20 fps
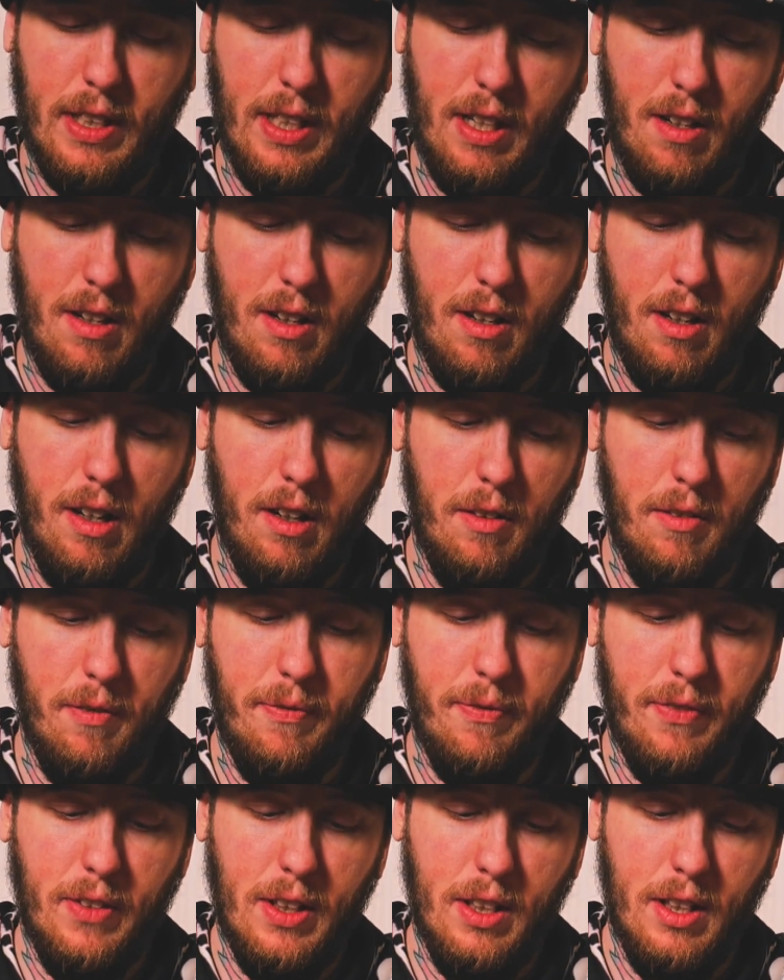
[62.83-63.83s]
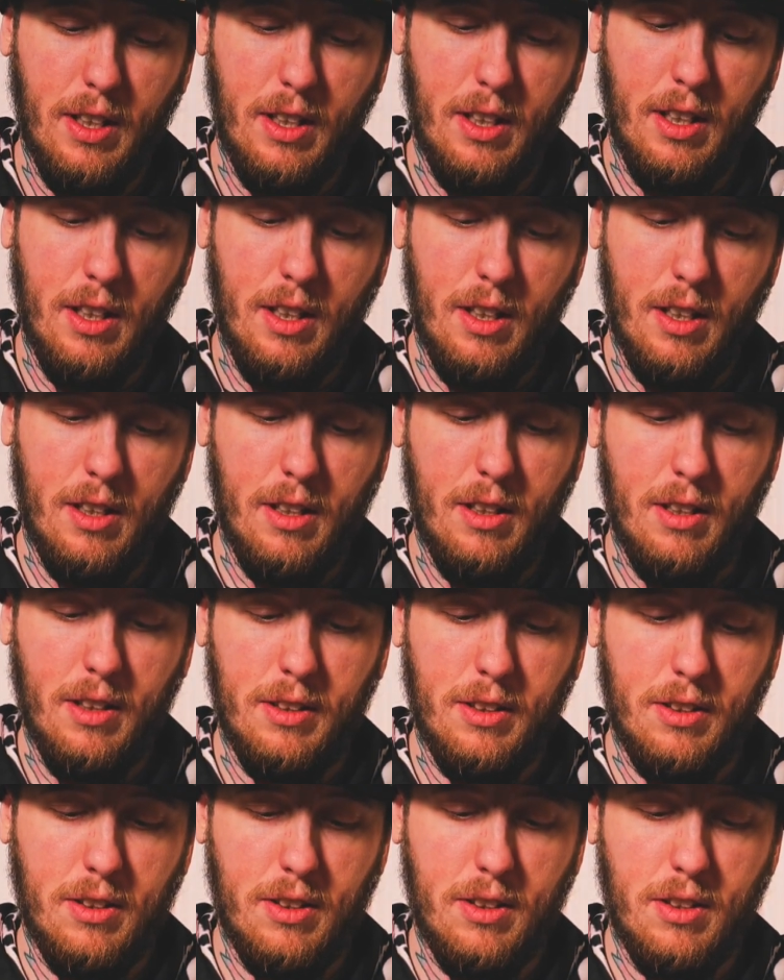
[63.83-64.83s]
Alright.
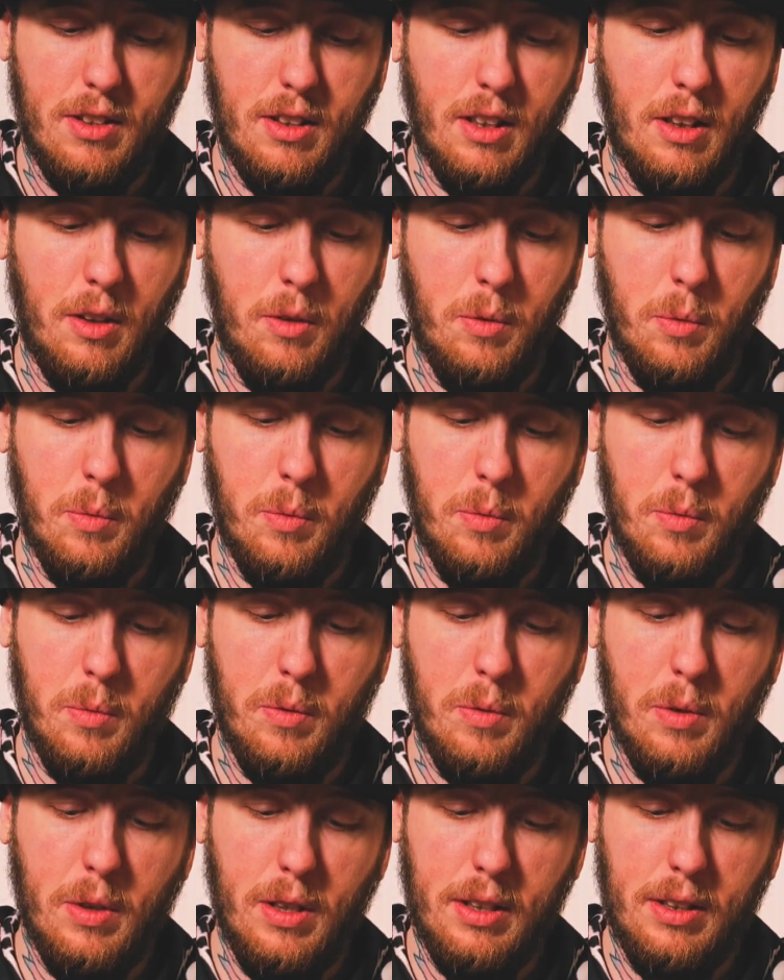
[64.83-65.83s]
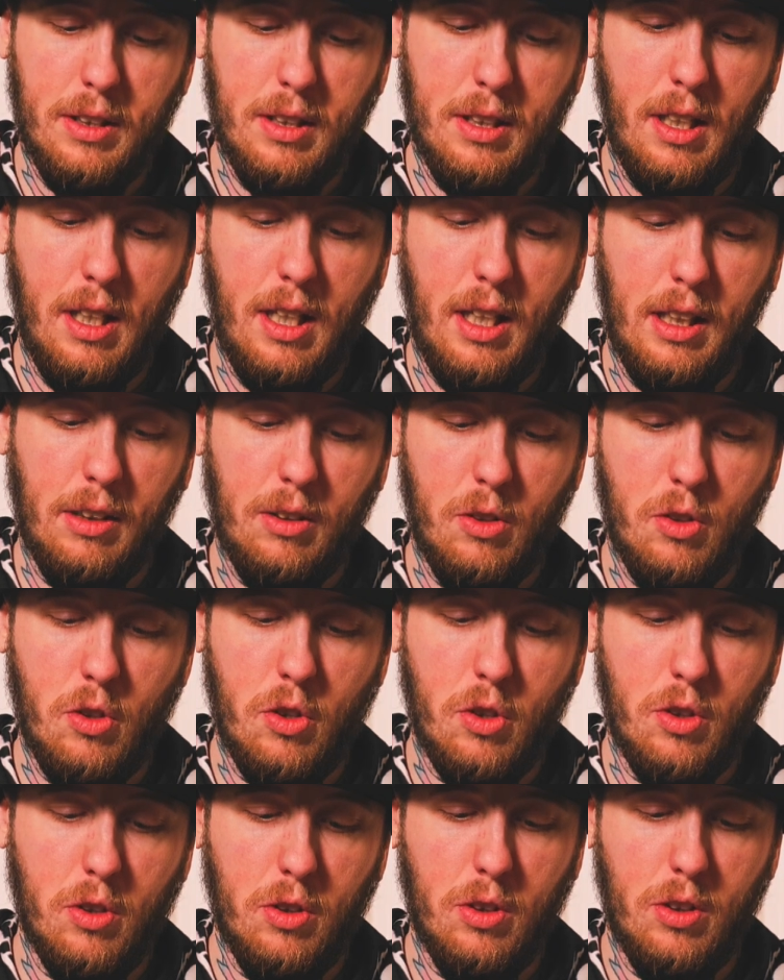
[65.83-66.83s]
Let's see. What
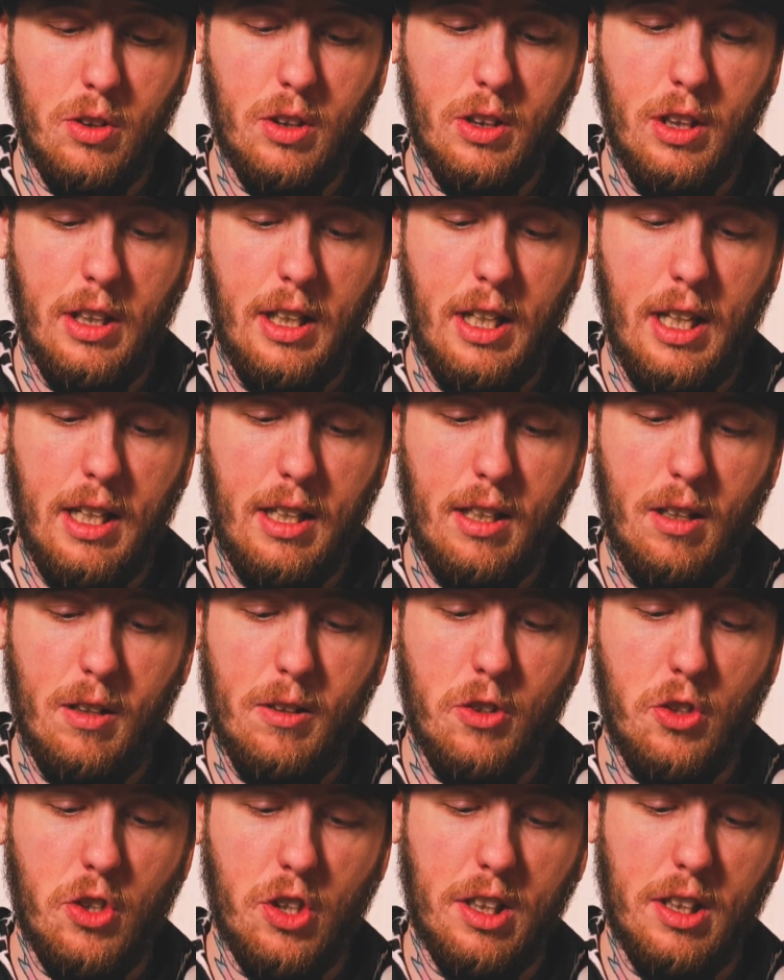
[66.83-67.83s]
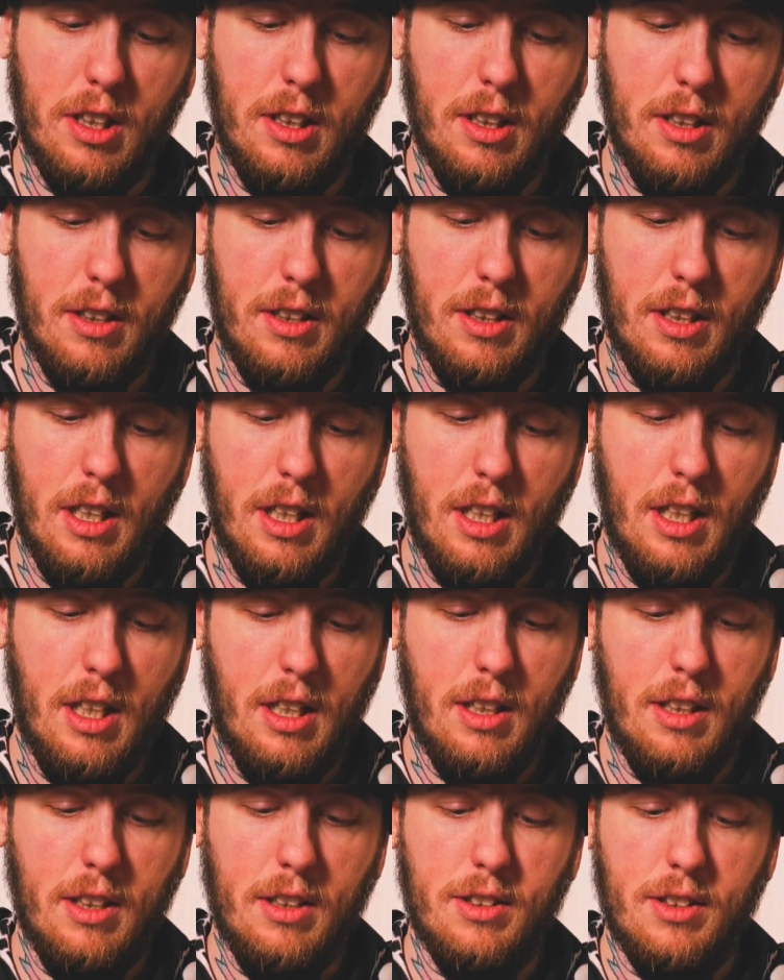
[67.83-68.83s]
angel energy
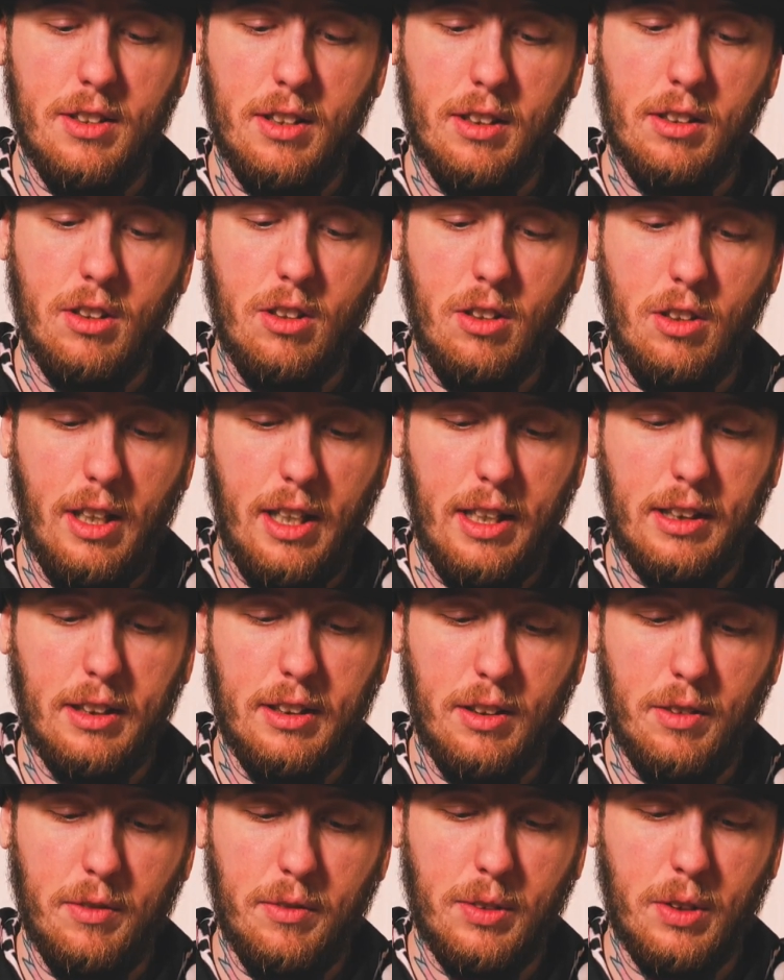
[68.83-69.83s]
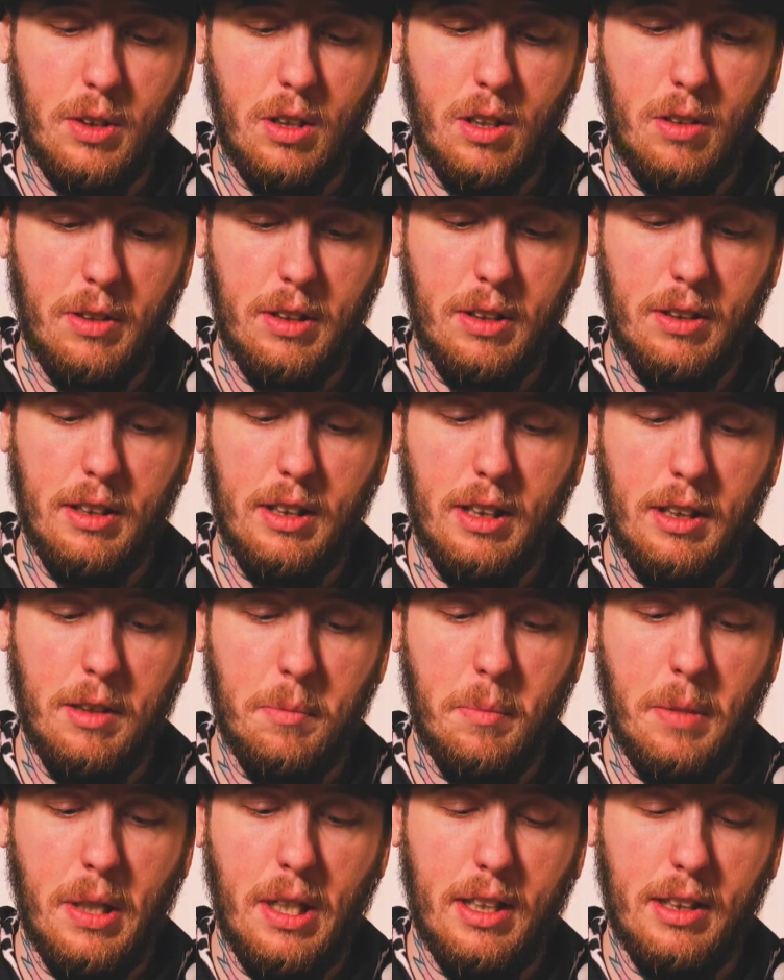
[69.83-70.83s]
is the collective currently
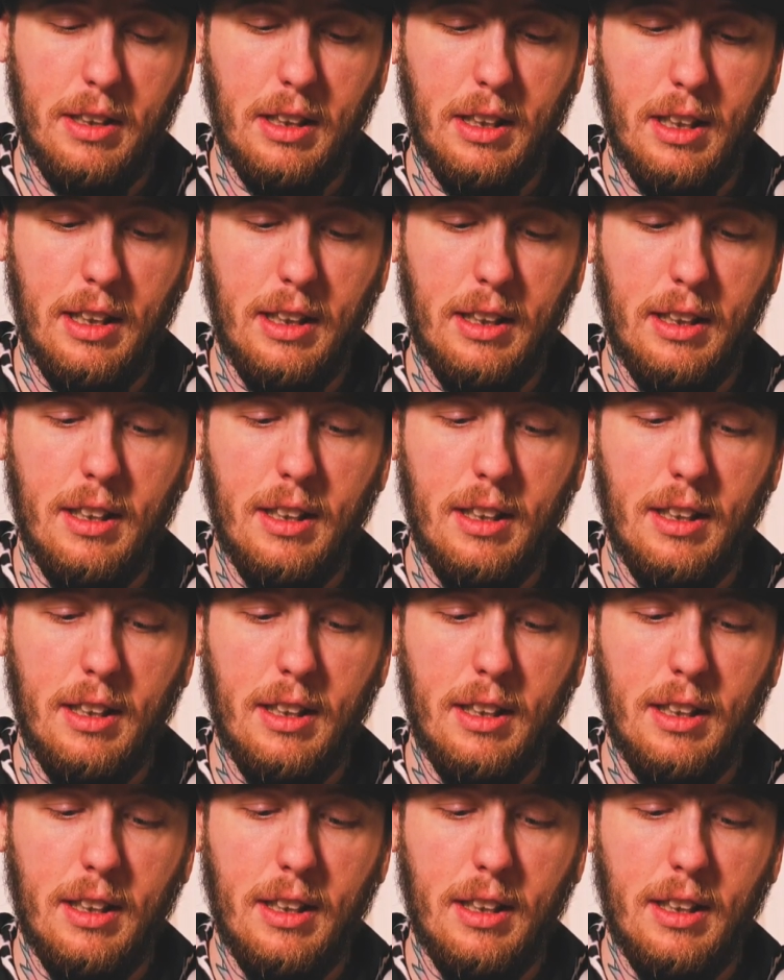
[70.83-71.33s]
embodying?